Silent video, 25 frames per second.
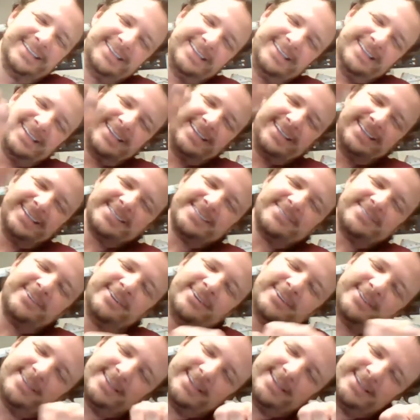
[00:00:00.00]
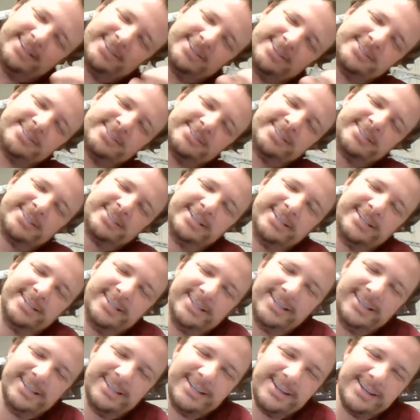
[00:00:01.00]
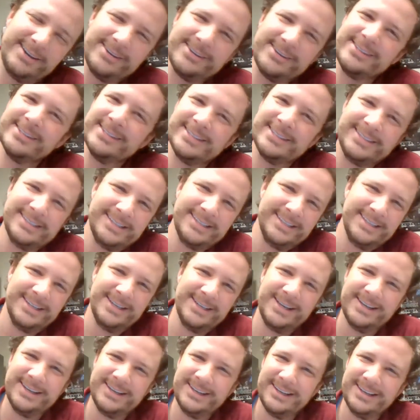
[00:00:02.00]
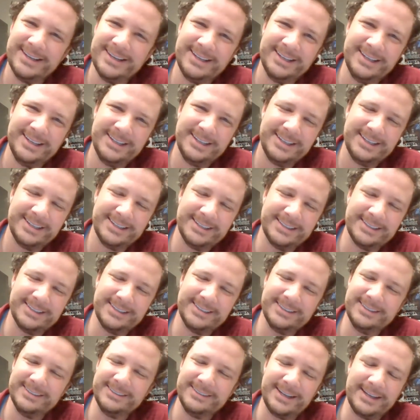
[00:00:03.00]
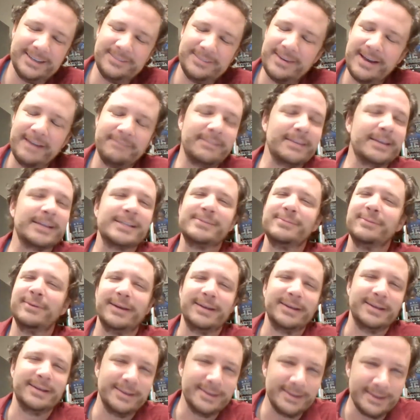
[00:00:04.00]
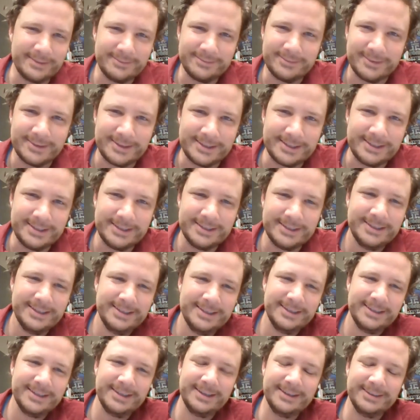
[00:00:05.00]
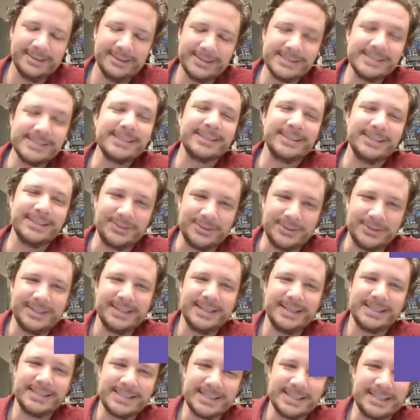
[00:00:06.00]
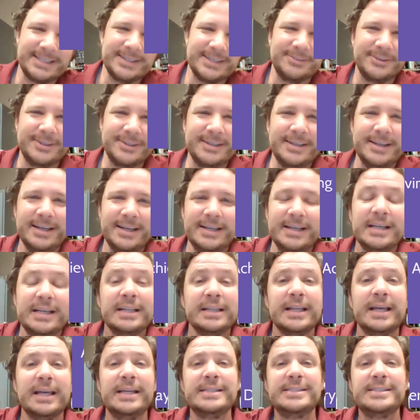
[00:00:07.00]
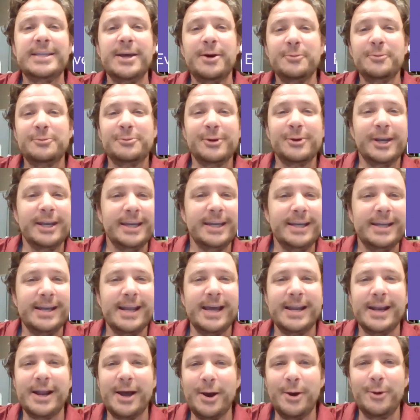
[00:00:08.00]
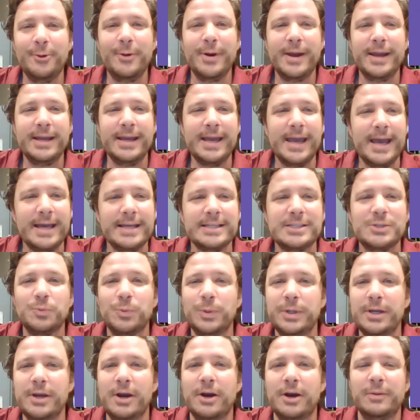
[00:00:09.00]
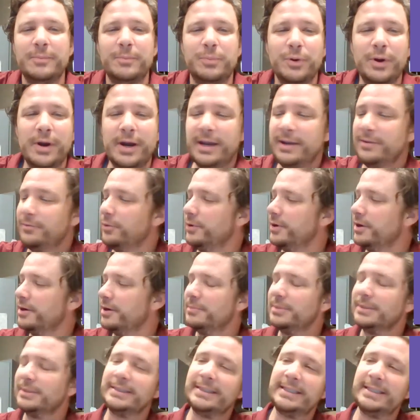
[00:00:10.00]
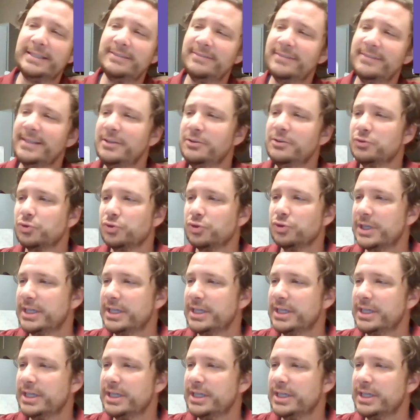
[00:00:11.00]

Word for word: Get it because of all the ears. All the Oh, I have to explain it. ain't fun. Oh, uh, that's a good one. That's a good one. Ladies, don't forget at OAS, we are brave. We are believing,